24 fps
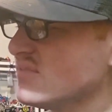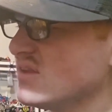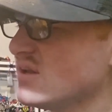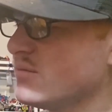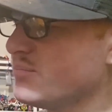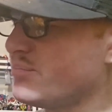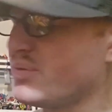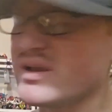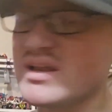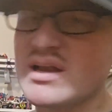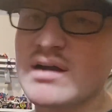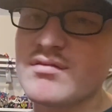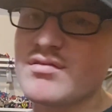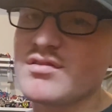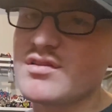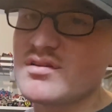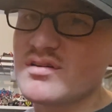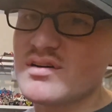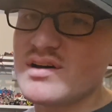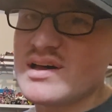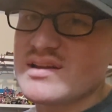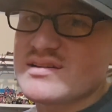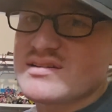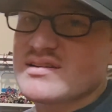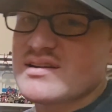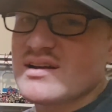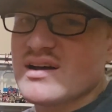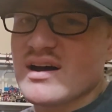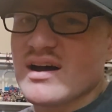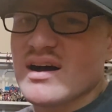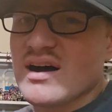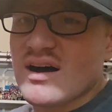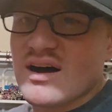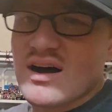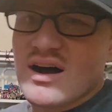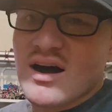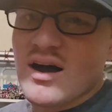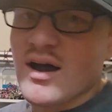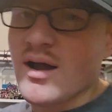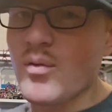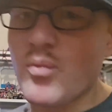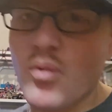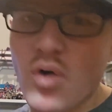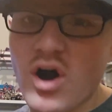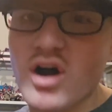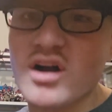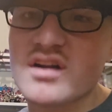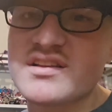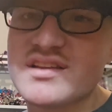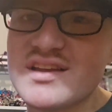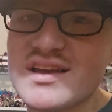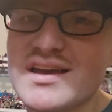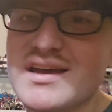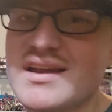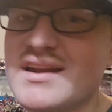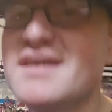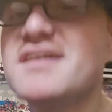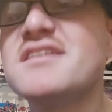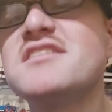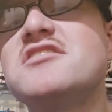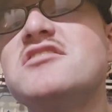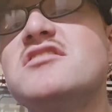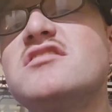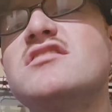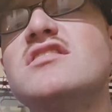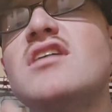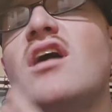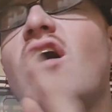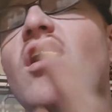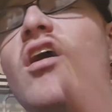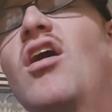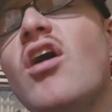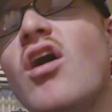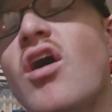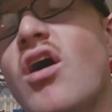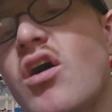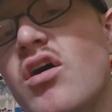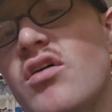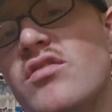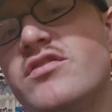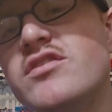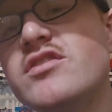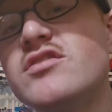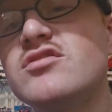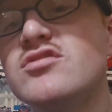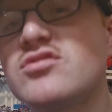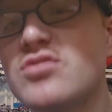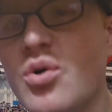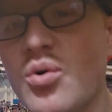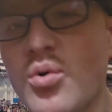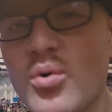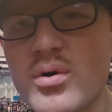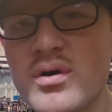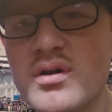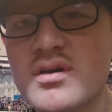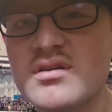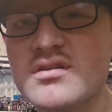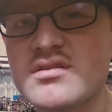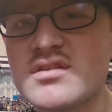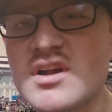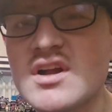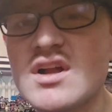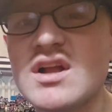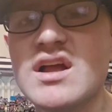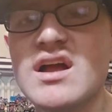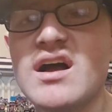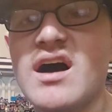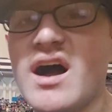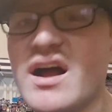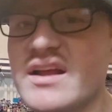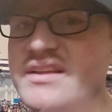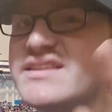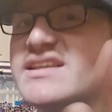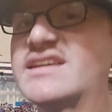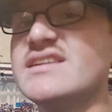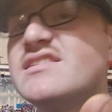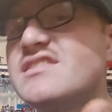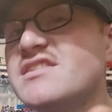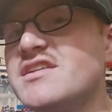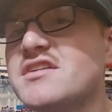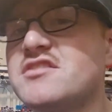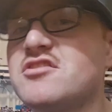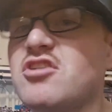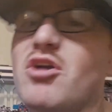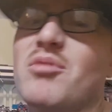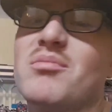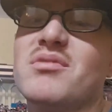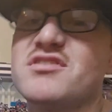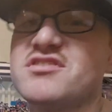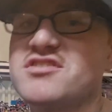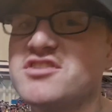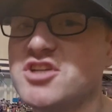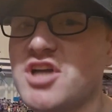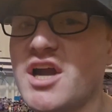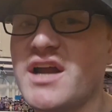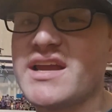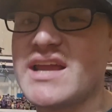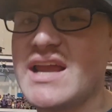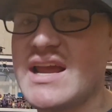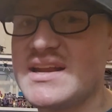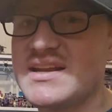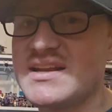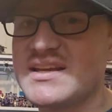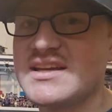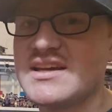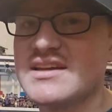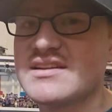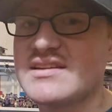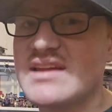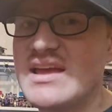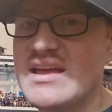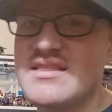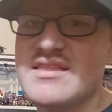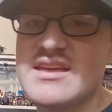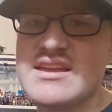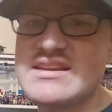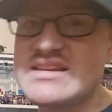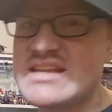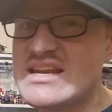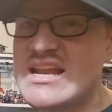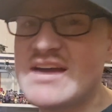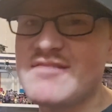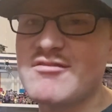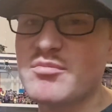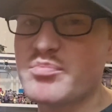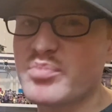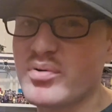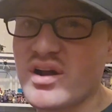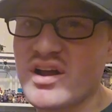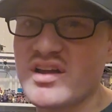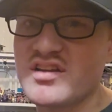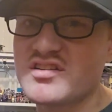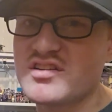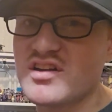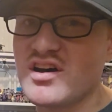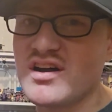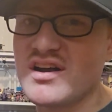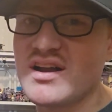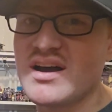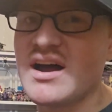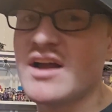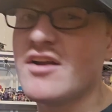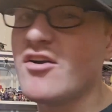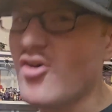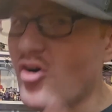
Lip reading: But nevertheless, I walked in, saw all these toys. I did see a Terminus Giganticus. It didn't have a price on it. I